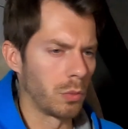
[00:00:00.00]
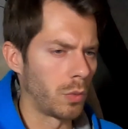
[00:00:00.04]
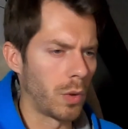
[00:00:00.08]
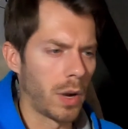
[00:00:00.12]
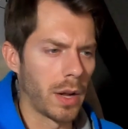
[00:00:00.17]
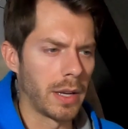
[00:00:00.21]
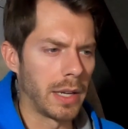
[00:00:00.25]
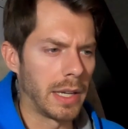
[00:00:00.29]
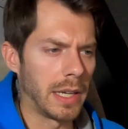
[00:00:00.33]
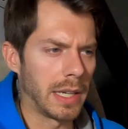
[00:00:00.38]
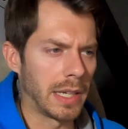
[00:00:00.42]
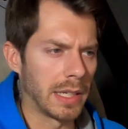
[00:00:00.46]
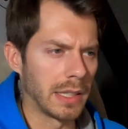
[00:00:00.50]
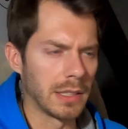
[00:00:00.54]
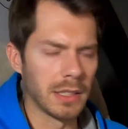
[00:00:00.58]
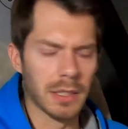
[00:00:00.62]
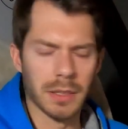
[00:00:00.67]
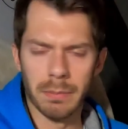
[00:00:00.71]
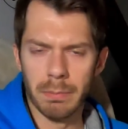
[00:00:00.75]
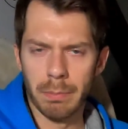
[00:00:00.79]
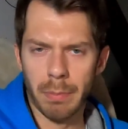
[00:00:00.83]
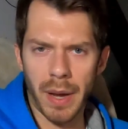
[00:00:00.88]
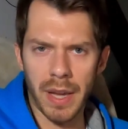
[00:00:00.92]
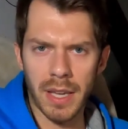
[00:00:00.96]
running and
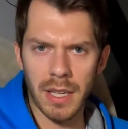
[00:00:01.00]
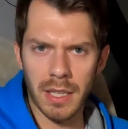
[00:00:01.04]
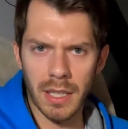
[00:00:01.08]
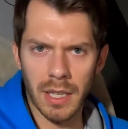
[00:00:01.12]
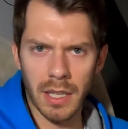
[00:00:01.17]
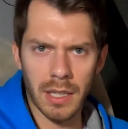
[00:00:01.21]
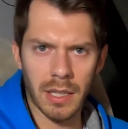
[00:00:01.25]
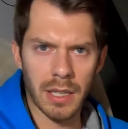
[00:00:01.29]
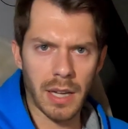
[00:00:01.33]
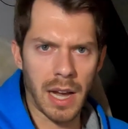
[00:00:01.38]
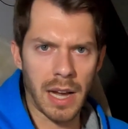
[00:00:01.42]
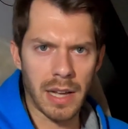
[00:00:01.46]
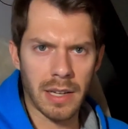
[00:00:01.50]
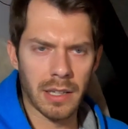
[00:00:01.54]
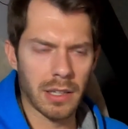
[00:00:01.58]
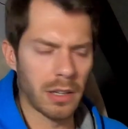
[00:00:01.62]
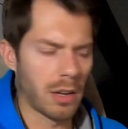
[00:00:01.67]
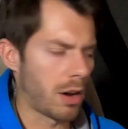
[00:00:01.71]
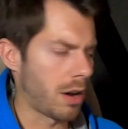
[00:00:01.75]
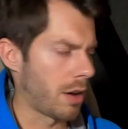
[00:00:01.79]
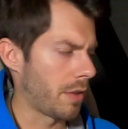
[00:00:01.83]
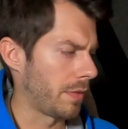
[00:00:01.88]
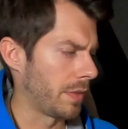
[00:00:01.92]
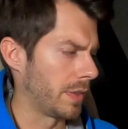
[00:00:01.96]
just biking on
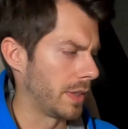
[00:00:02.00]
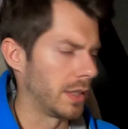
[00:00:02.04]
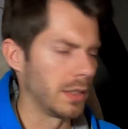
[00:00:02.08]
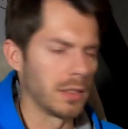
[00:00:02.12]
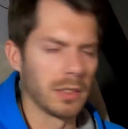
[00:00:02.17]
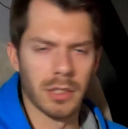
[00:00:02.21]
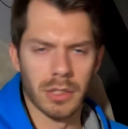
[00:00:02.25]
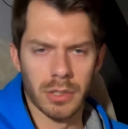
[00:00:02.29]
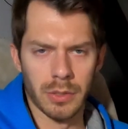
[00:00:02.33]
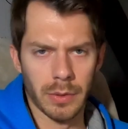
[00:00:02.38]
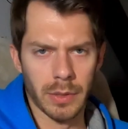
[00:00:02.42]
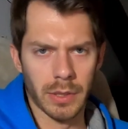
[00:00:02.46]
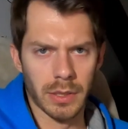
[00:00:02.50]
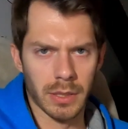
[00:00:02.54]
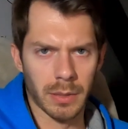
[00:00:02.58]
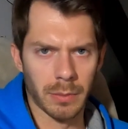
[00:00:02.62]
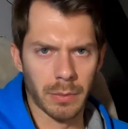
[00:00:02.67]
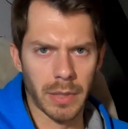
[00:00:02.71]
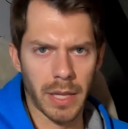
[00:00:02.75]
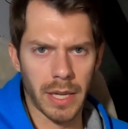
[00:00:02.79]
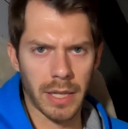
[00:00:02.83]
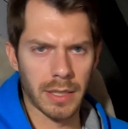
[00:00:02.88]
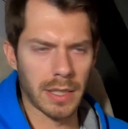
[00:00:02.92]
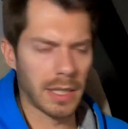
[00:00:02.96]
and off, and then just doing
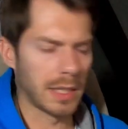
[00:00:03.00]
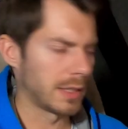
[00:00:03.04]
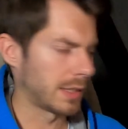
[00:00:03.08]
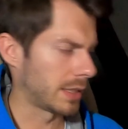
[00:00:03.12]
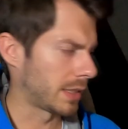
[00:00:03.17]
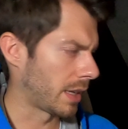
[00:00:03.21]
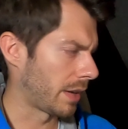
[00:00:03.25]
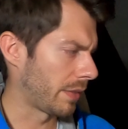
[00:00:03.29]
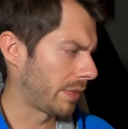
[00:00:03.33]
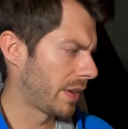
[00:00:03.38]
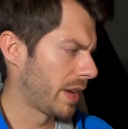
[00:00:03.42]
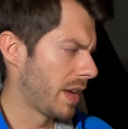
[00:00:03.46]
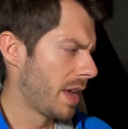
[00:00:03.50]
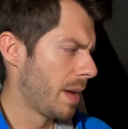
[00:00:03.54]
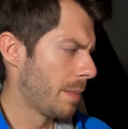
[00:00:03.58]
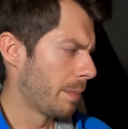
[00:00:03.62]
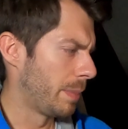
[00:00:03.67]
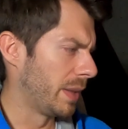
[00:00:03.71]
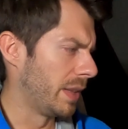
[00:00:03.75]
some leg day stuff.